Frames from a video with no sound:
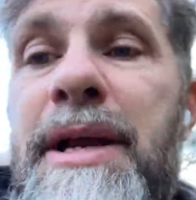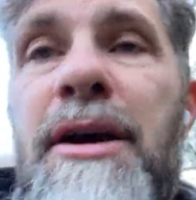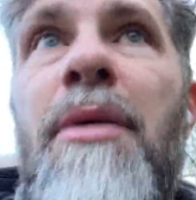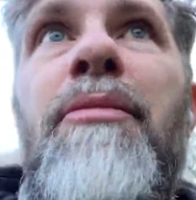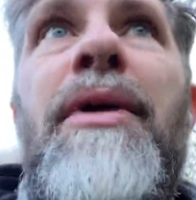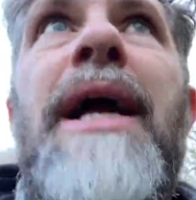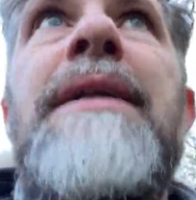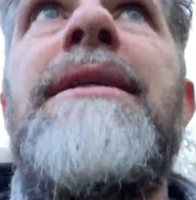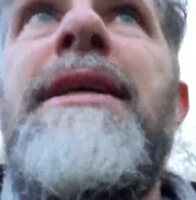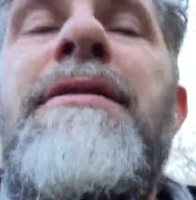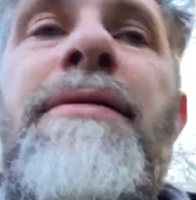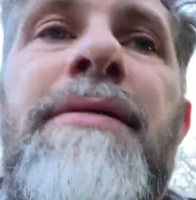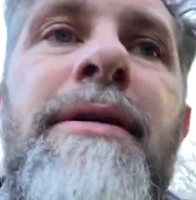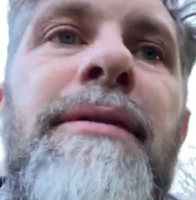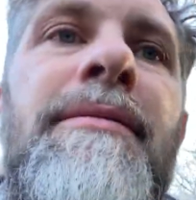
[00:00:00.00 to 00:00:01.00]

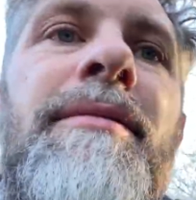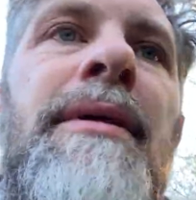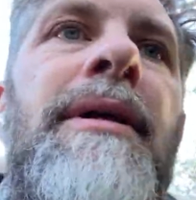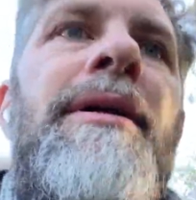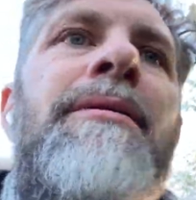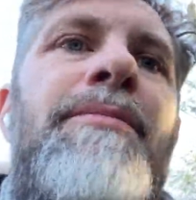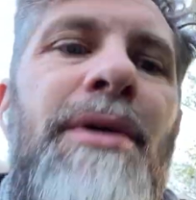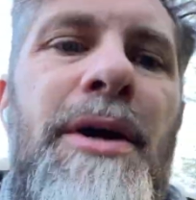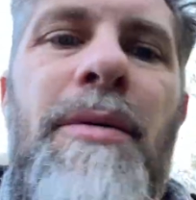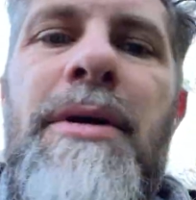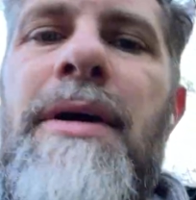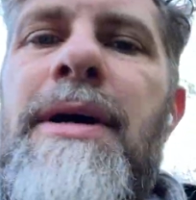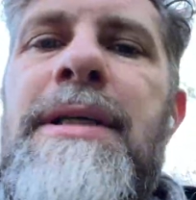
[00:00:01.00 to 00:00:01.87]
comprehensive, but you want to